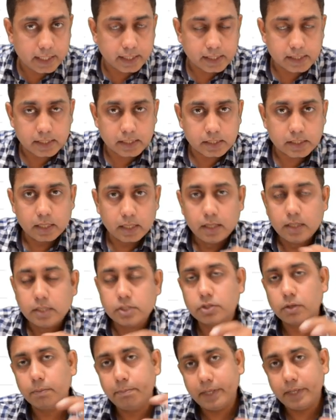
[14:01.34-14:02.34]
cases.
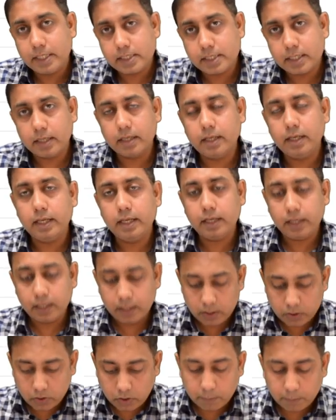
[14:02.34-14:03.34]
So basically, in
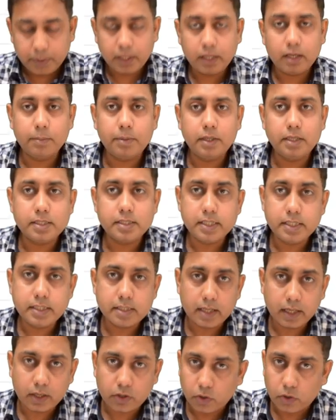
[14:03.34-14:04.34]
a communicable disease
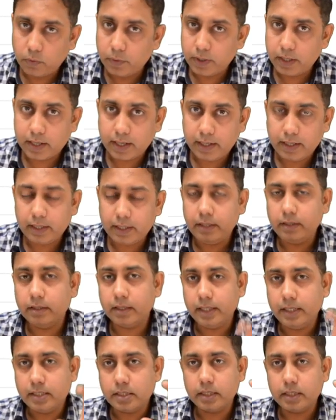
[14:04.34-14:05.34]
like COVID-19, the
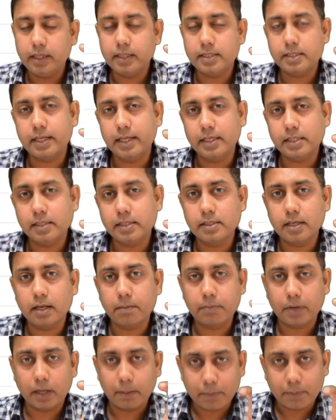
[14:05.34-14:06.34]
incidence cases are
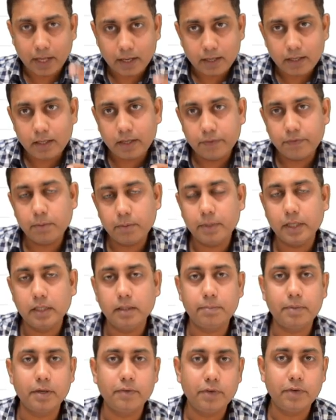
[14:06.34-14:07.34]
primarily given by the
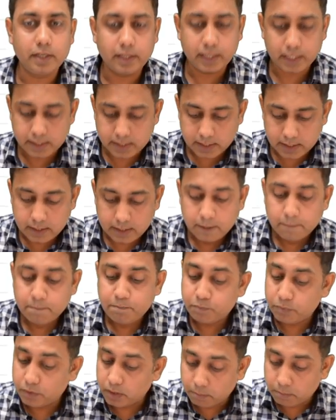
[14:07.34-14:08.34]
prevalent cases.
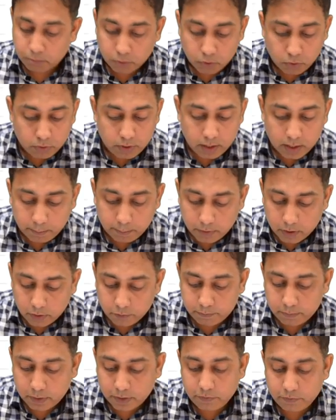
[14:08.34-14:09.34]
The more number
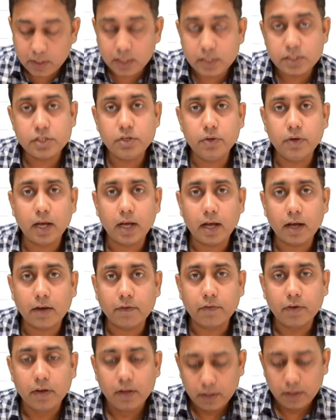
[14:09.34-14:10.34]
of prevalence you
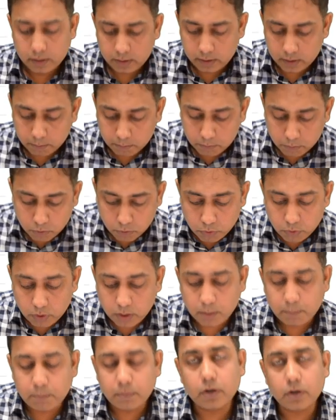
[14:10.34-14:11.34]
have, the more
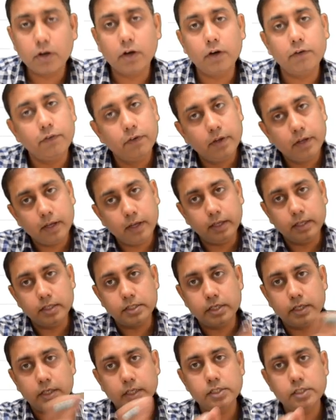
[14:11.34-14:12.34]
number of
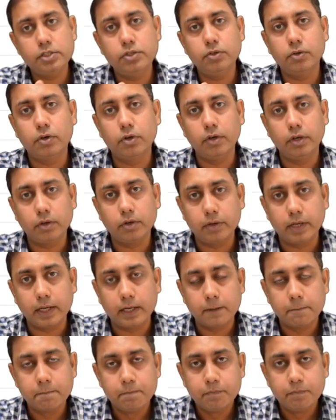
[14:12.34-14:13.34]
incidence you're going to
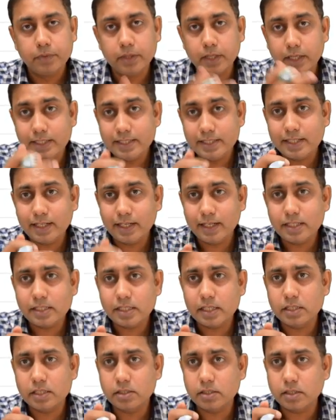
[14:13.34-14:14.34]
get. The
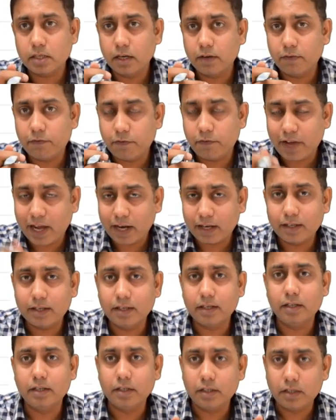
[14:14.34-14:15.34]
incidence is a
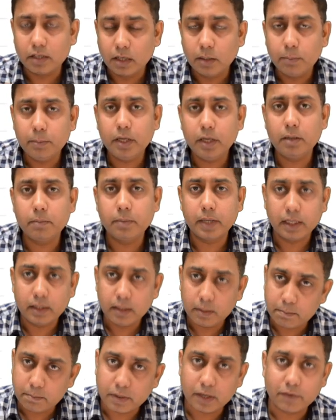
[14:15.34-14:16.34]
factor determined by
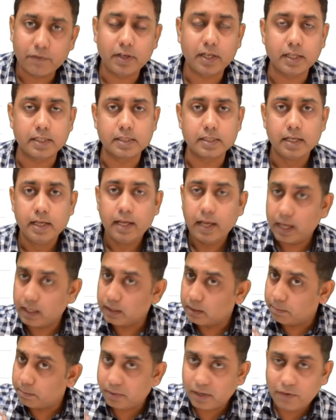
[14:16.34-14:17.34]
the prevalence, and
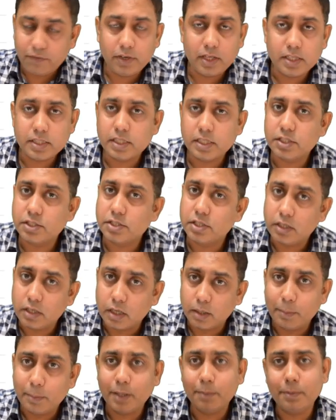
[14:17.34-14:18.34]
the prevalence is
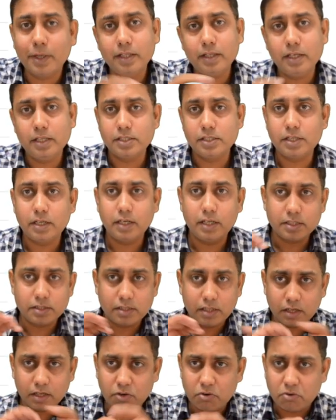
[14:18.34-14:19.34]
determined by the incidence.
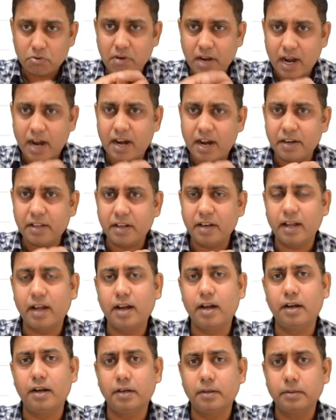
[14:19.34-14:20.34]
They go hand in
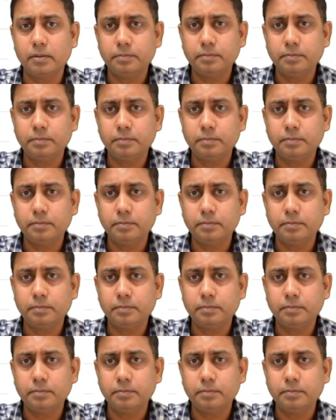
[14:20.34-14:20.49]
hand.